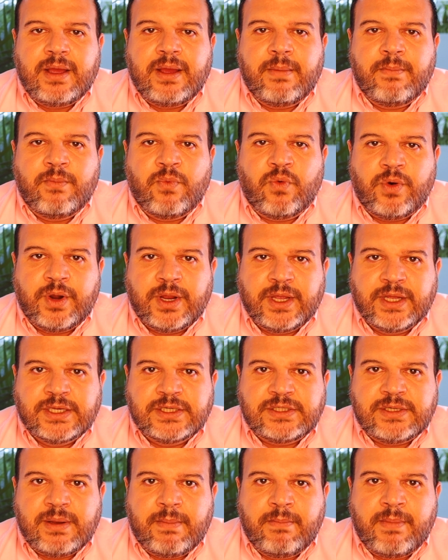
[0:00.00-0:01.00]

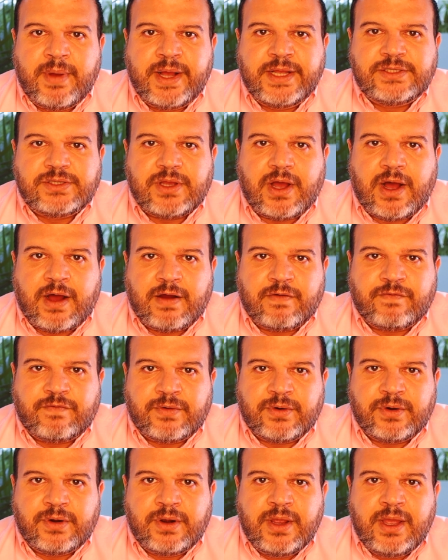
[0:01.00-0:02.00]
mortgage must
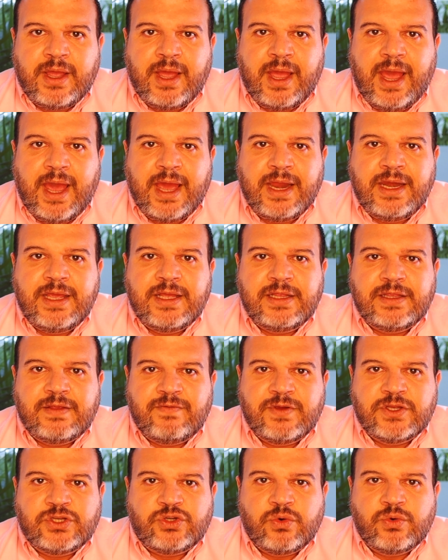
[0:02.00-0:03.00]
offer any
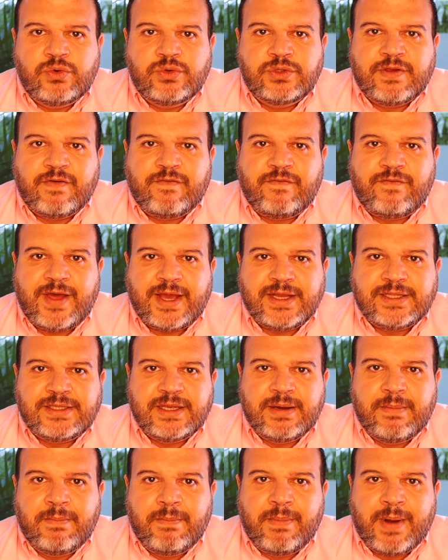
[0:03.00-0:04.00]
individual who's
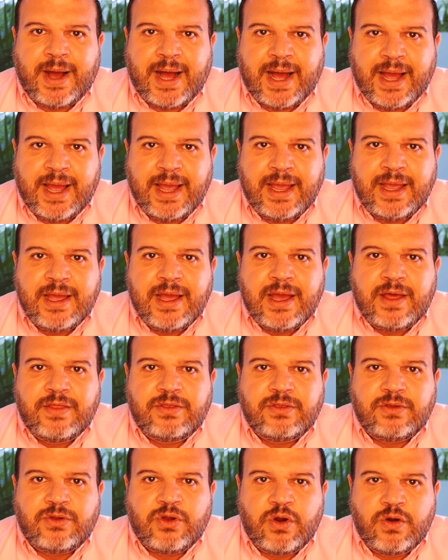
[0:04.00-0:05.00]
affected by
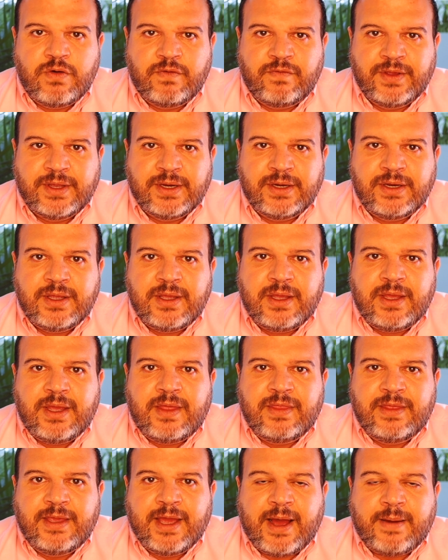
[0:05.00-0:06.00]
COVID
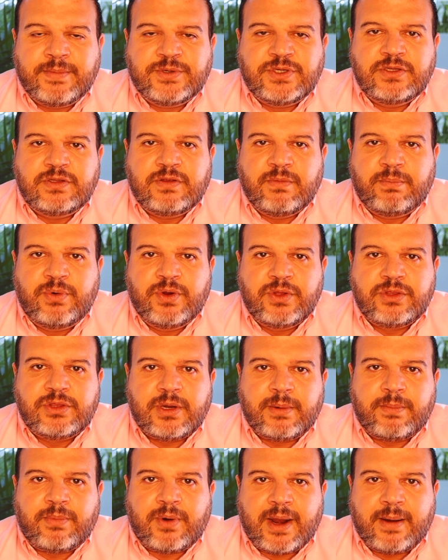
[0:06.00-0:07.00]
the option to put
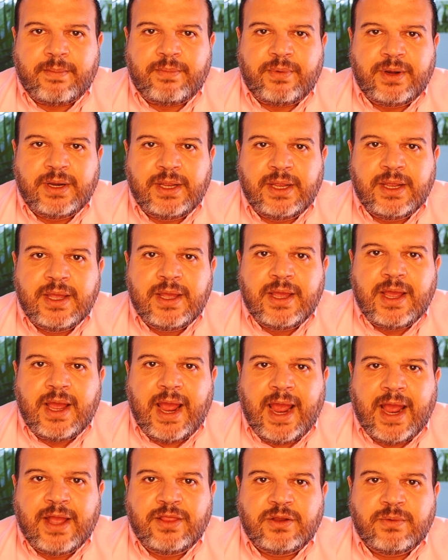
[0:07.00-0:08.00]
their property
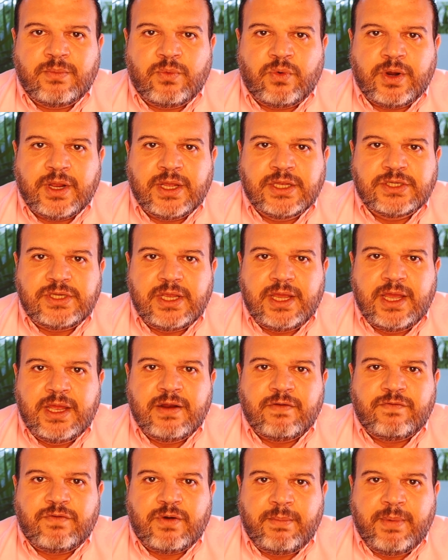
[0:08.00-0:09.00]
and their mortgage in
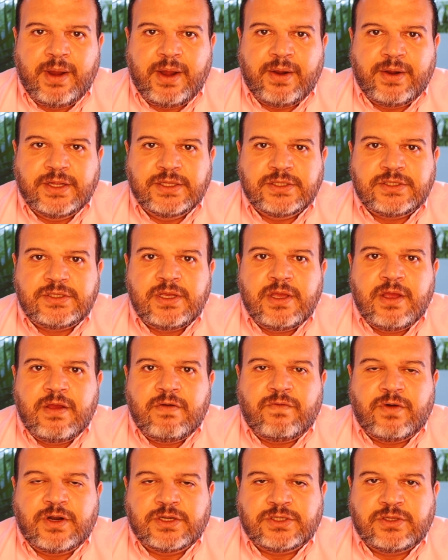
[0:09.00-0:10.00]
a forbearance
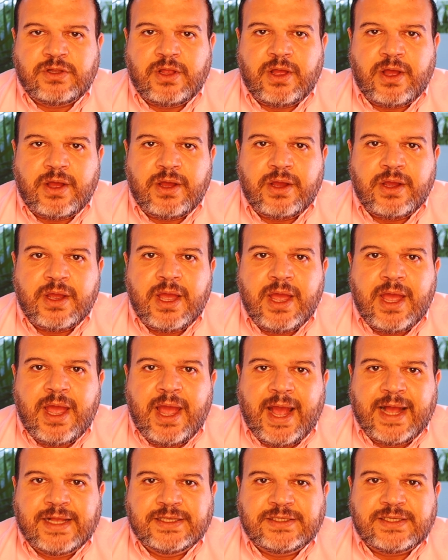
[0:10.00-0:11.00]
for as long
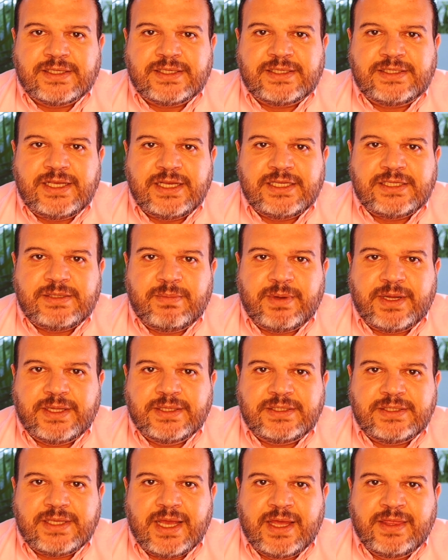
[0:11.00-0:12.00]
as 6
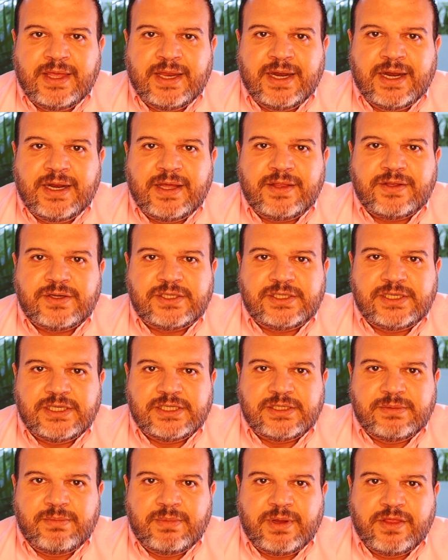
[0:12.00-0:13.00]
months and then another
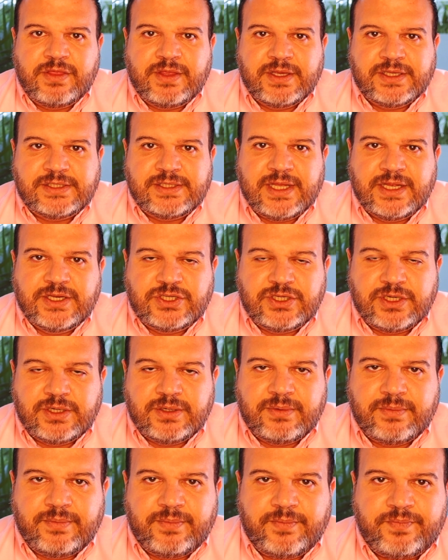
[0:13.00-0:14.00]
6-month extension.
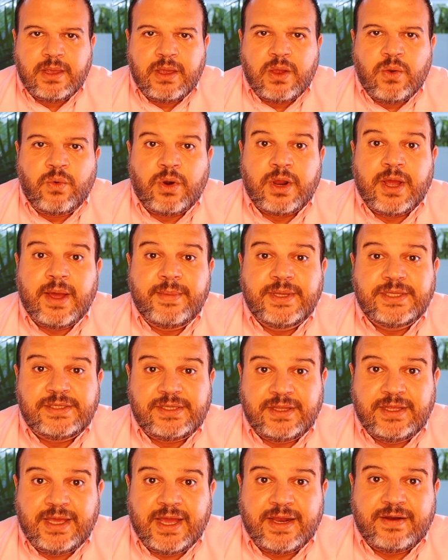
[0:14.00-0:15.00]
We're coming
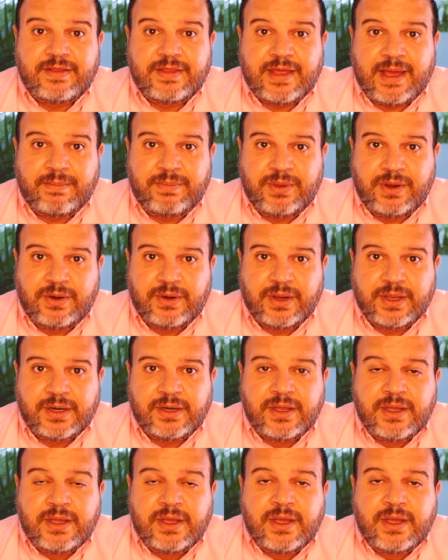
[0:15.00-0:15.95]
to the end of that period.